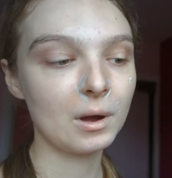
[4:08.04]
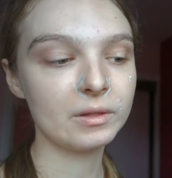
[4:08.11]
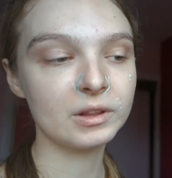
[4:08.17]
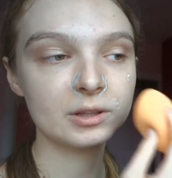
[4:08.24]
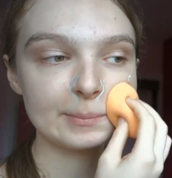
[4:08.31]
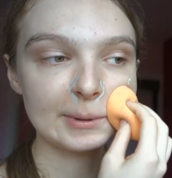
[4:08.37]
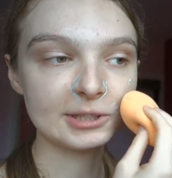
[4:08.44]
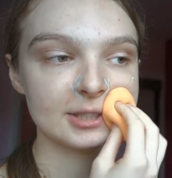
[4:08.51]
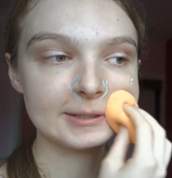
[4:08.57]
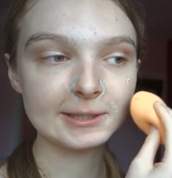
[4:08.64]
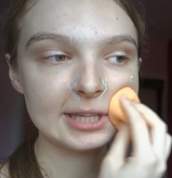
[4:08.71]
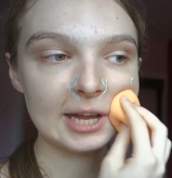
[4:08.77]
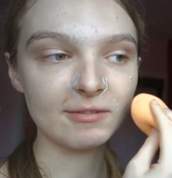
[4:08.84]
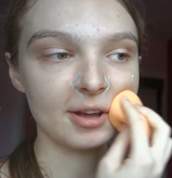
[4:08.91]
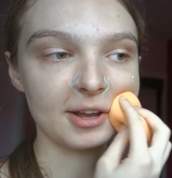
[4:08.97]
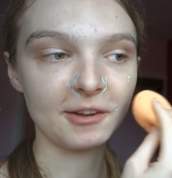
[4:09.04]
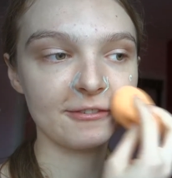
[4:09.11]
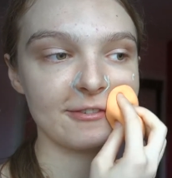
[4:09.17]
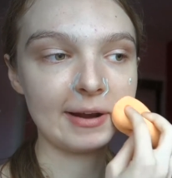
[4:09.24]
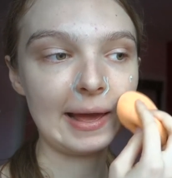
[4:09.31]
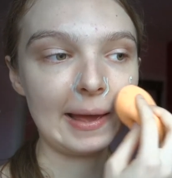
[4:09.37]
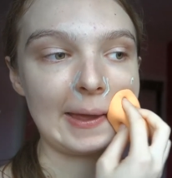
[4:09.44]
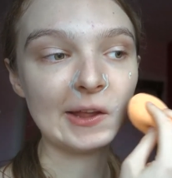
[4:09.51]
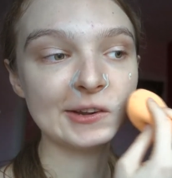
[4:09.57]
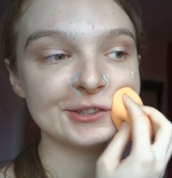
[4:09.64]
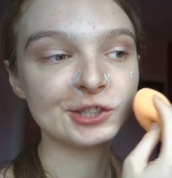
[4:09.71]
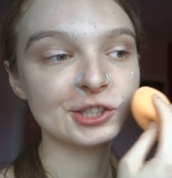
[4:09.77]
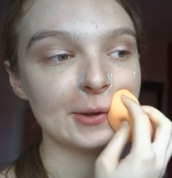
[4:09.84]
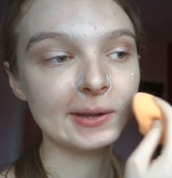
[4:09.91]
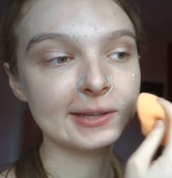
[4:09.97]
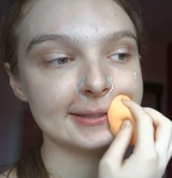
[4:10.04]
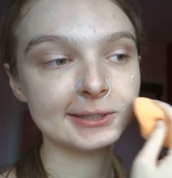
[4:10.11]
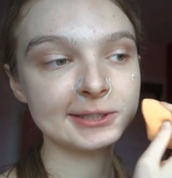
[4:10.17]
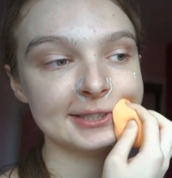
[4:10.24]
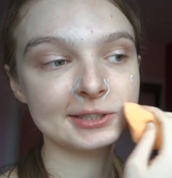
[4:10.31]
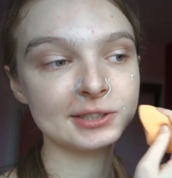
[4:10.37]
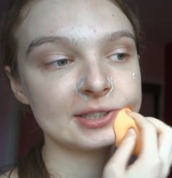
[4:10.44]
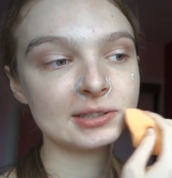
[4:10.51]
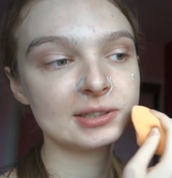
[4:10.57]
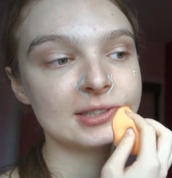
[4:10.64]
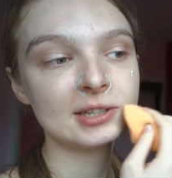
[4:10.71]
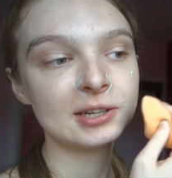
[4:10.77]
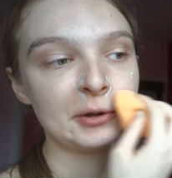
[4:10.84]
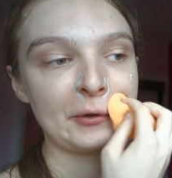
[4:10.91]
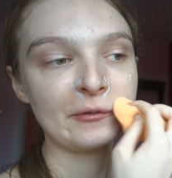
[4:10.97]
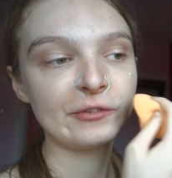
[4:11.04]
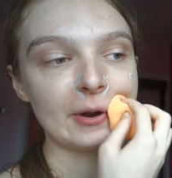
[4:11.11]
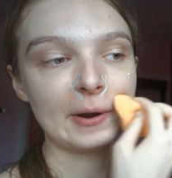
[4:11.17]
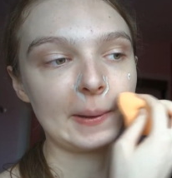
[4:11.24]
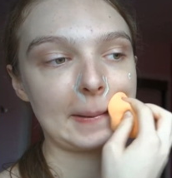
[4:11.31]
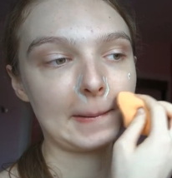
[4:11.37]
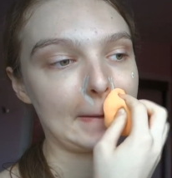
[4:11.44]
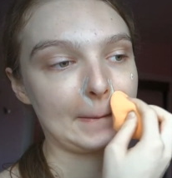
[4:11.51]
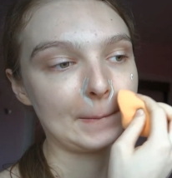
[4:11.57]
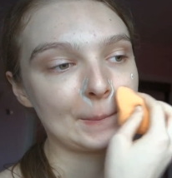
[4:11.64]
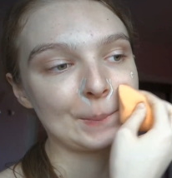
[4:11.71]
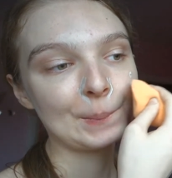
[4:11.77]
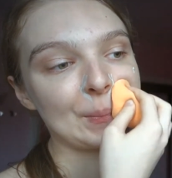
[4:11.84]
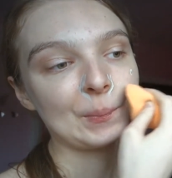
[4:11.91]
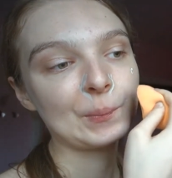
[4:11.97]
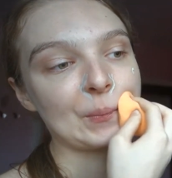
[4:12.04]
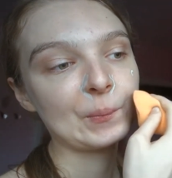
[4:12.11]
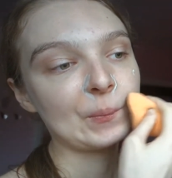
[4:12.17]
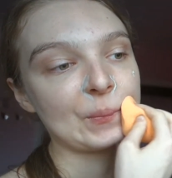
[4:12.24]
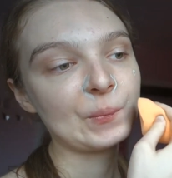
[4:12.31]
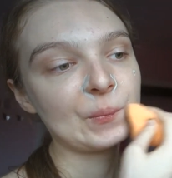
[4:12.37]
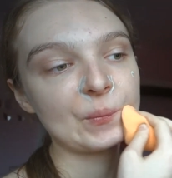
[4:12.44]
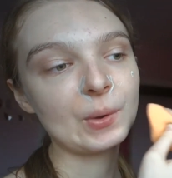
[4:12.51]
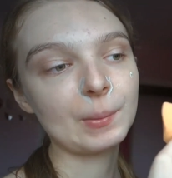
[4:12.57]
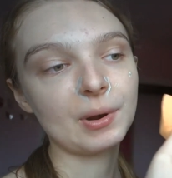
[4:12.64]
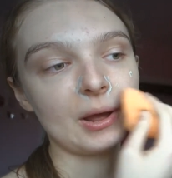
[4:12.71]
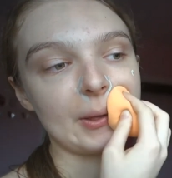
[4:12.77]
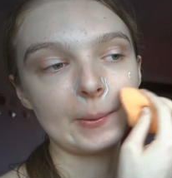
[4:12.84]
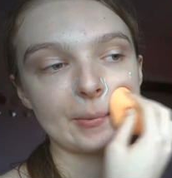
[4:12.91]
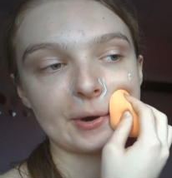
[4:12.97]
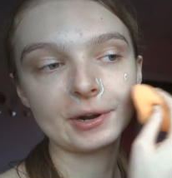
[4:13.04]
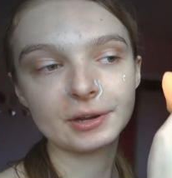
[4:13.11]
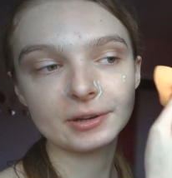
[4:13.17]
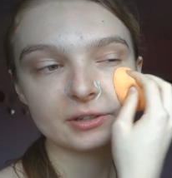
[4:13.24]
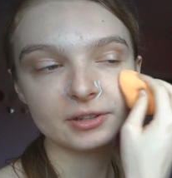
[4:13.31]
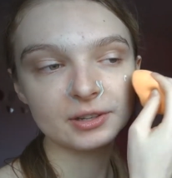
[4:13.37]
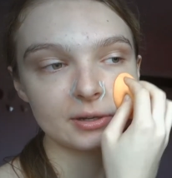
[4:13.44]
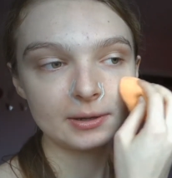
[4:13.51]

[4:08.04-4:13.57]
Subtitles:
Sponge does have a flat edge, so it's good for applying the product.